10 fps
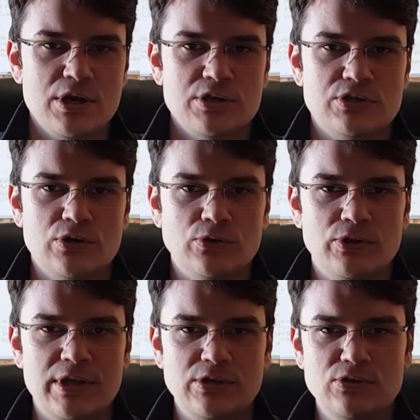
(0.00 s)
So
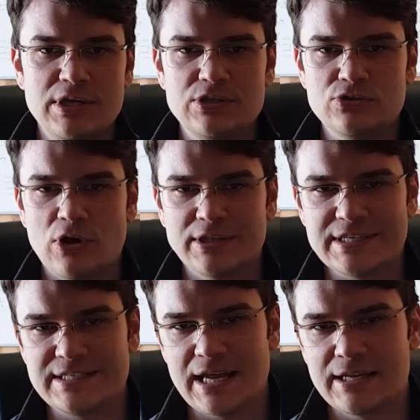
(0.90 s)
you need to
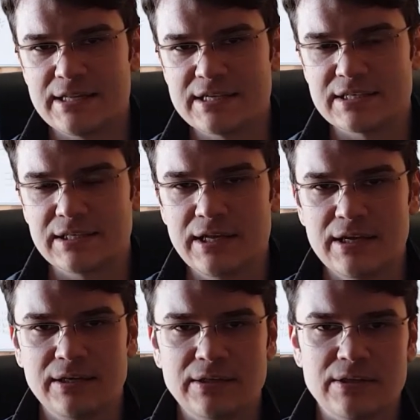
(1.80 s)
understand that there's a
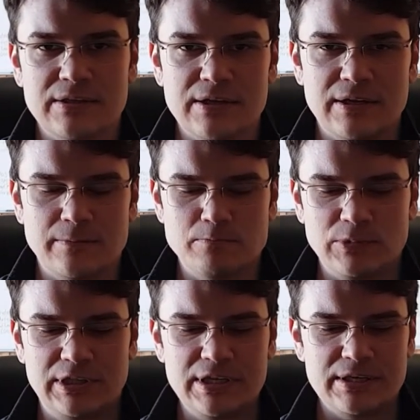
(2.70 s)
clear
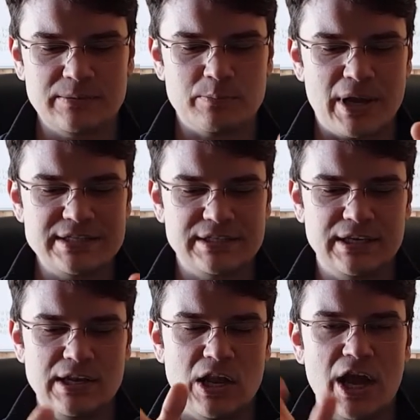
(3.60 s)

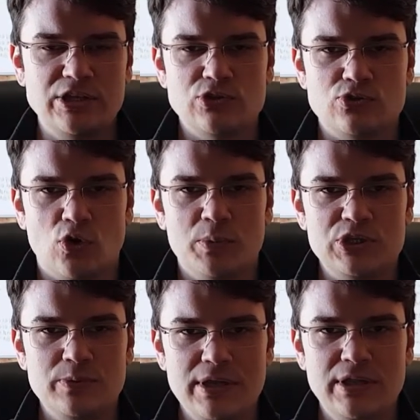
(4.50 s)
basically line you draw
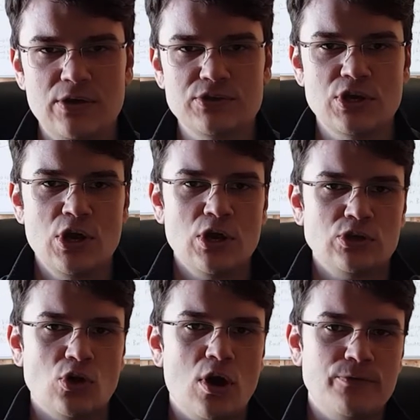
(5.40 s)
between those.
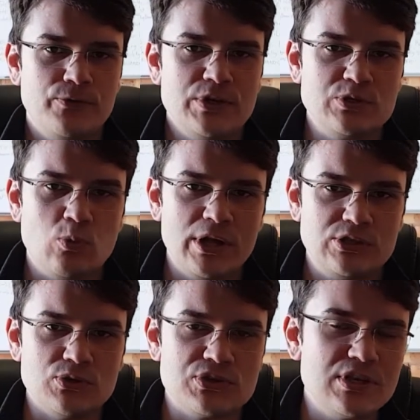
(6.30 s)
Your offer is
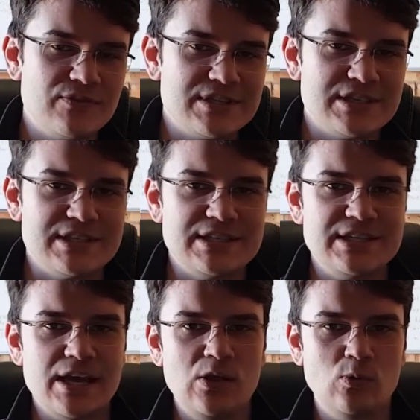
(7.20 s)
what your services
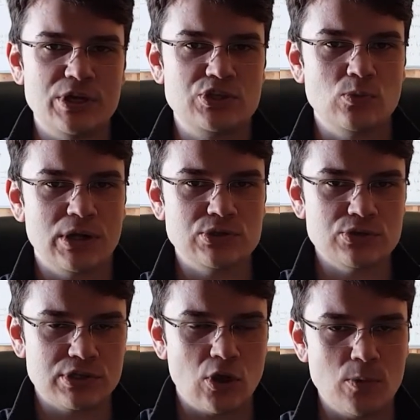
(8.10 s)
entail, what you want
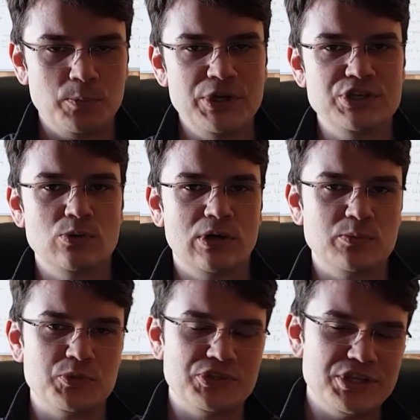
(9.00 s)
to accomplish. You want
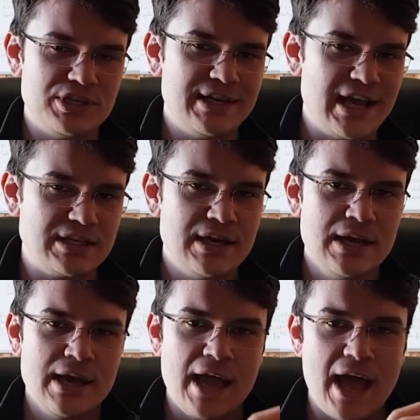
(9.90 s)
to position that
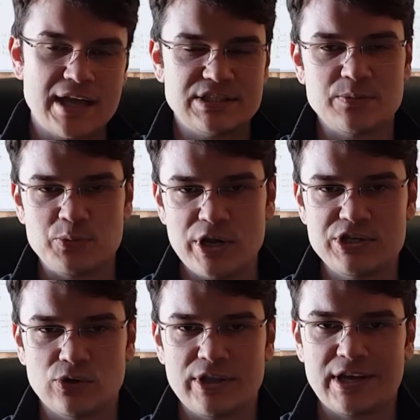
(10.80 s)
as the
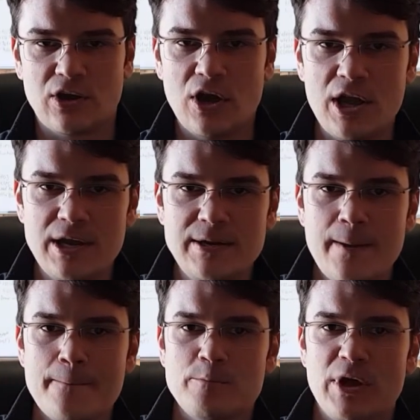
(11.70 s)
bridge or the guide,
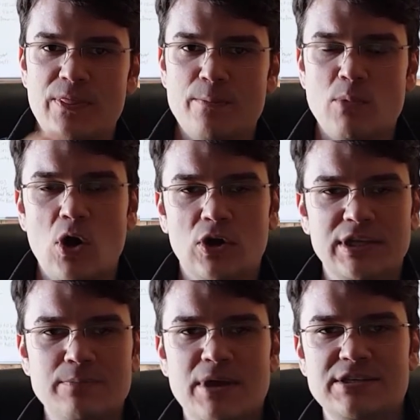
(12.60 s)
but the
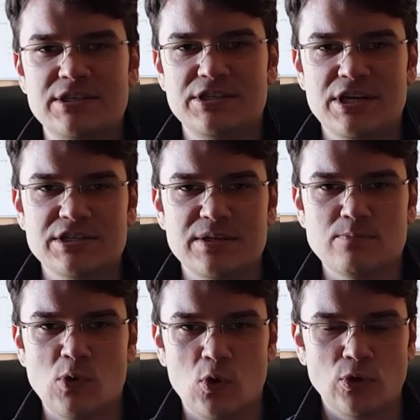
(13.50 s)
marketing message is the
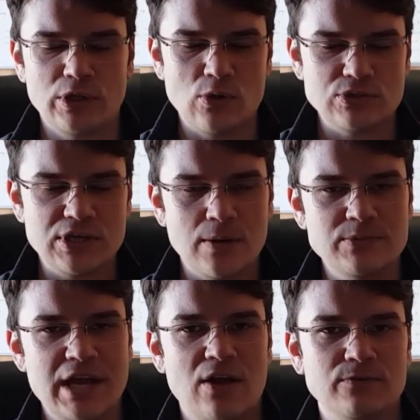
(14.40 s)
more
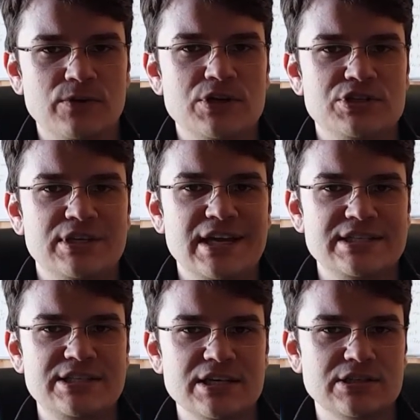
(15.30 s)
dumbed down version
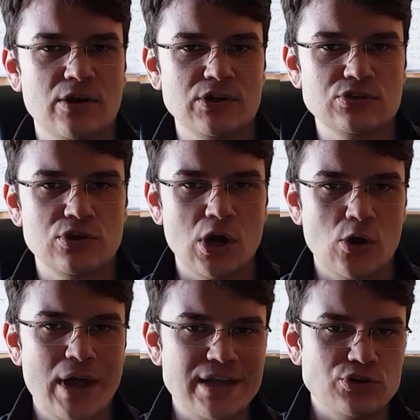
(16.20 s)
that's just going to
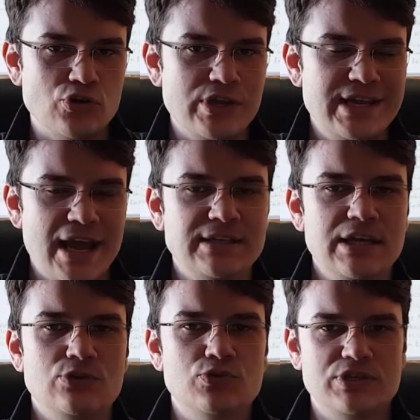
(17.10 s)
go and create
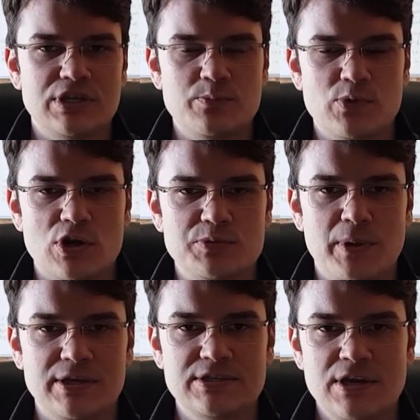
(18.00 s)
interested
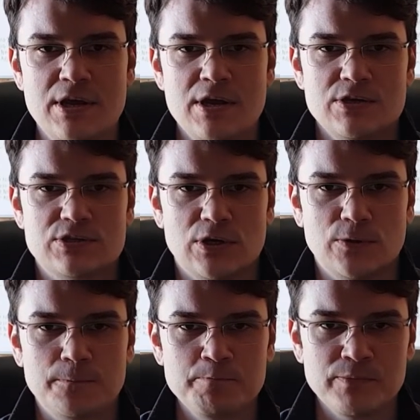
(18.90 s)
prospects.
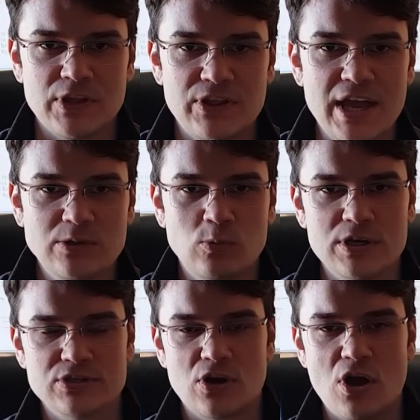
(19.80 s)
So that
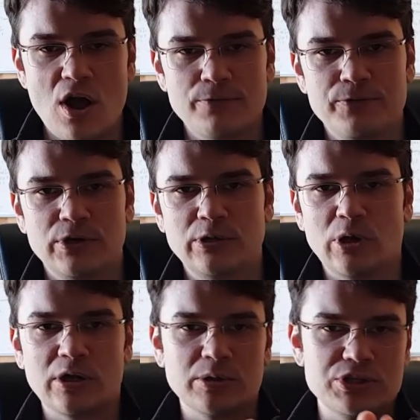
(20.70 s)
was our offer, and
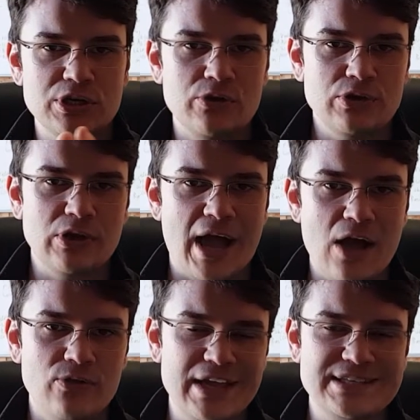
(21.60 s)
I'm going to show you
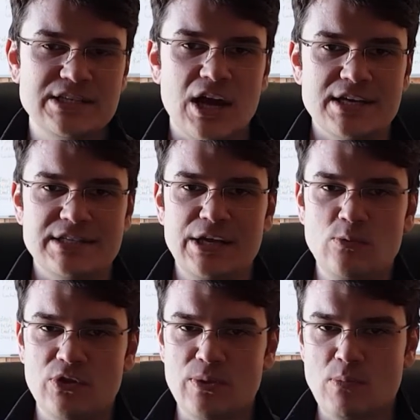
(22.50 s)
how that ties in
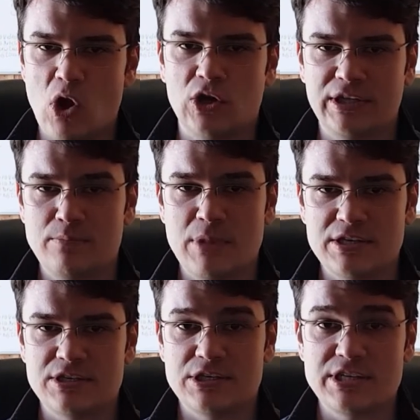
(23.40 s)
with the marketing
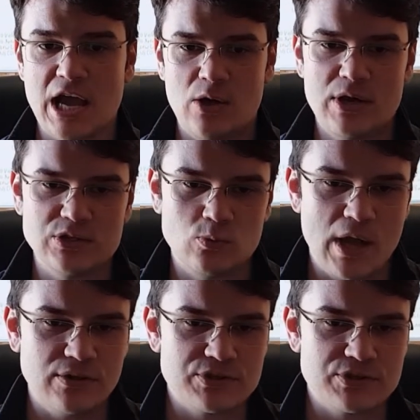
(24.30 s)
message now as well.